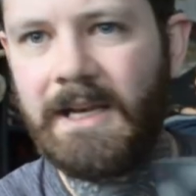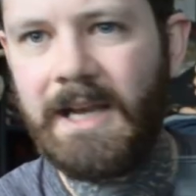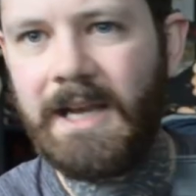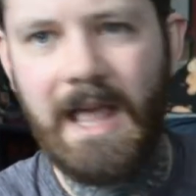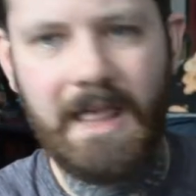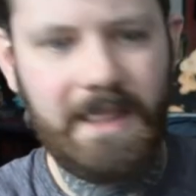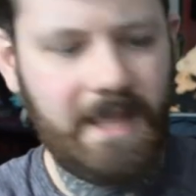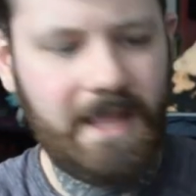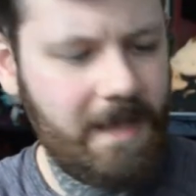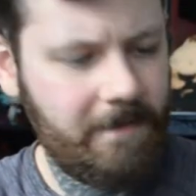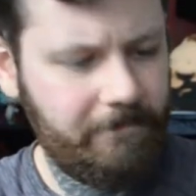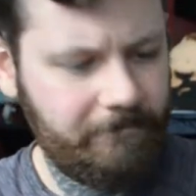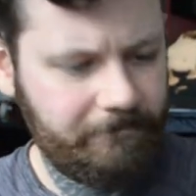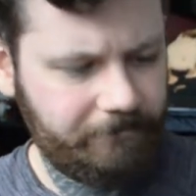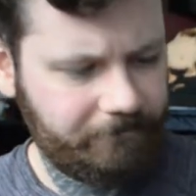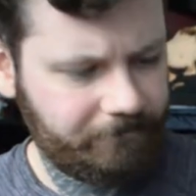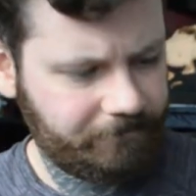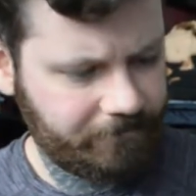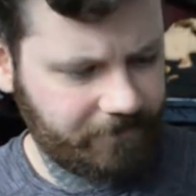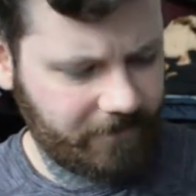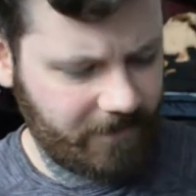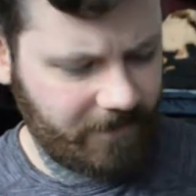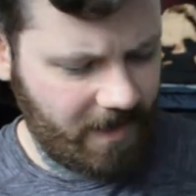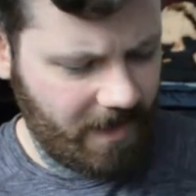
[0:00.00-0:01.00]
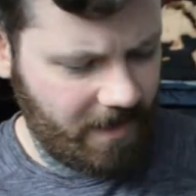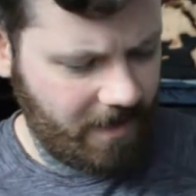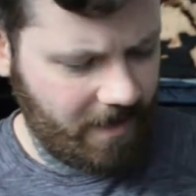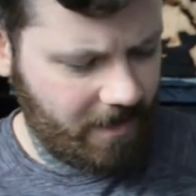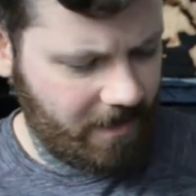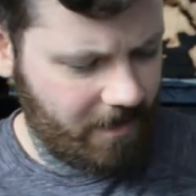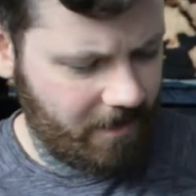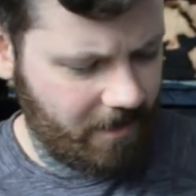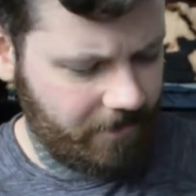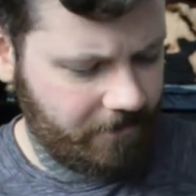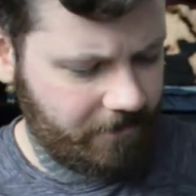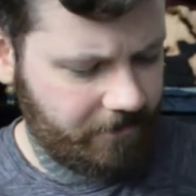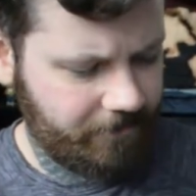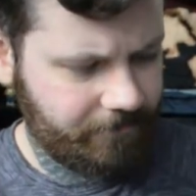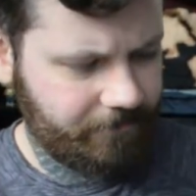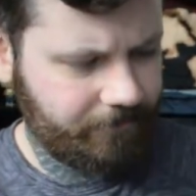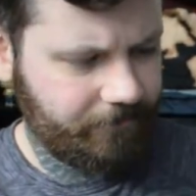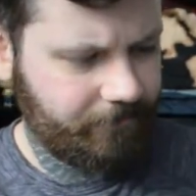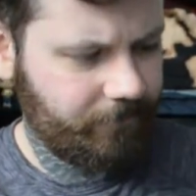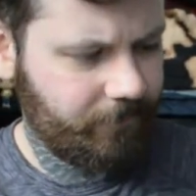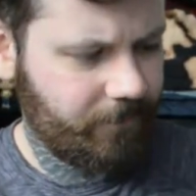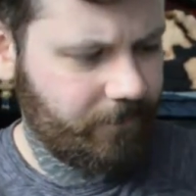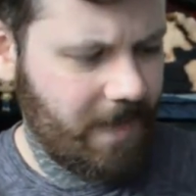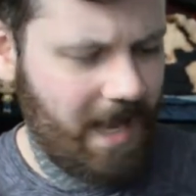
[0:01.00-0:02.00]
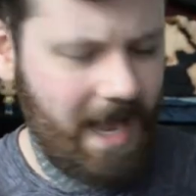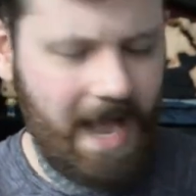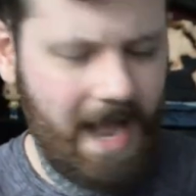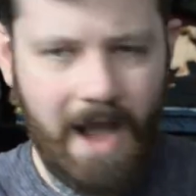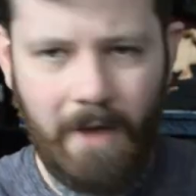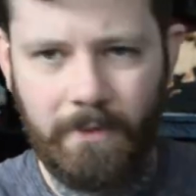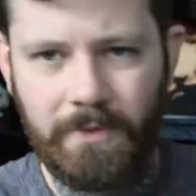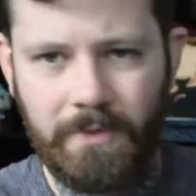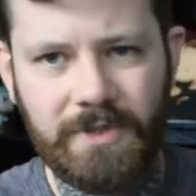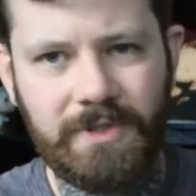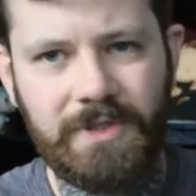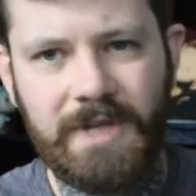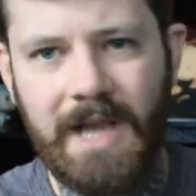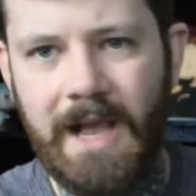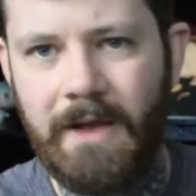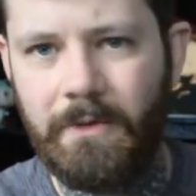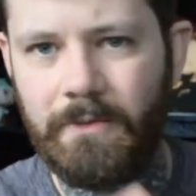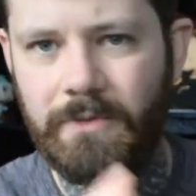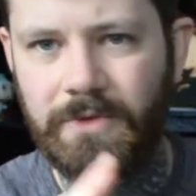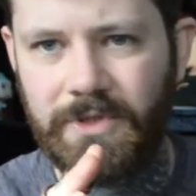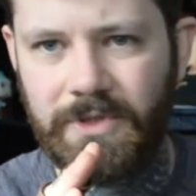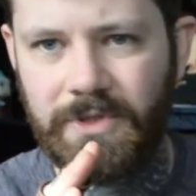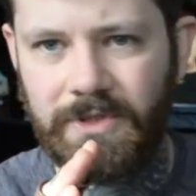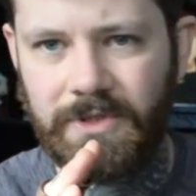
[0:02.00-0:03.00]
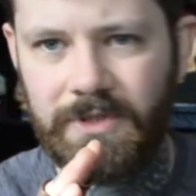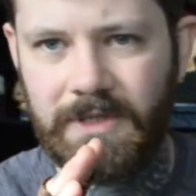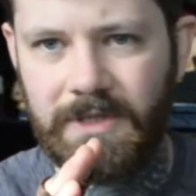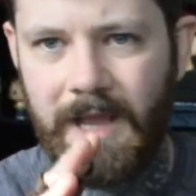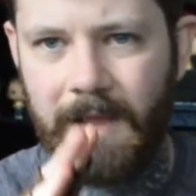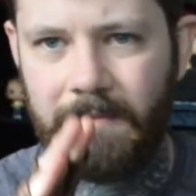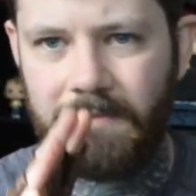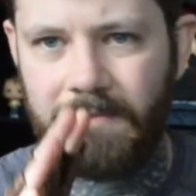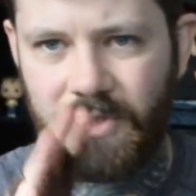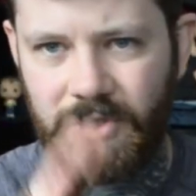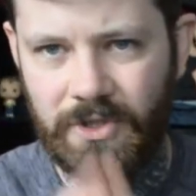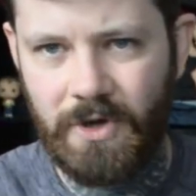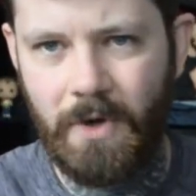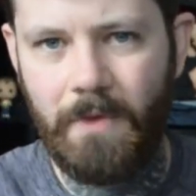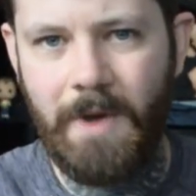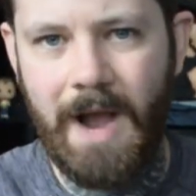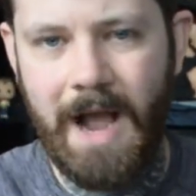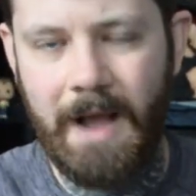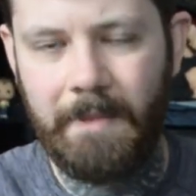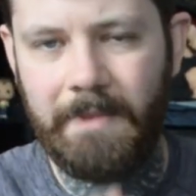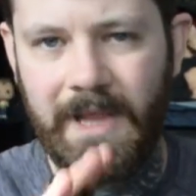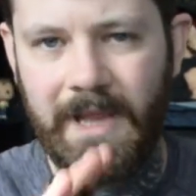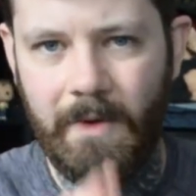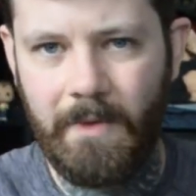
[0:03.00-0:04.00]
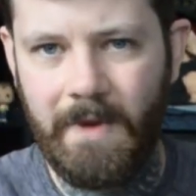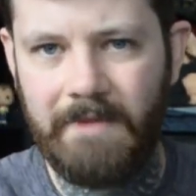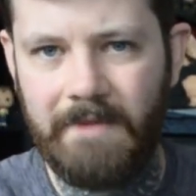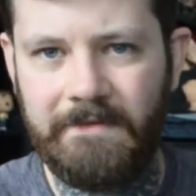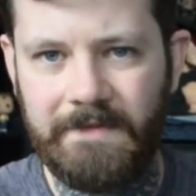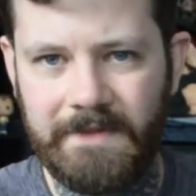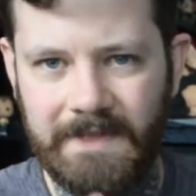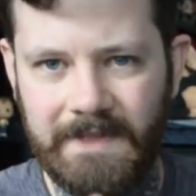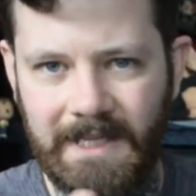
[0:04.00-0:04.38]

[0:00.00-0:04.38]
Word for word: leather um, I, I, was I was I'm so happy I went for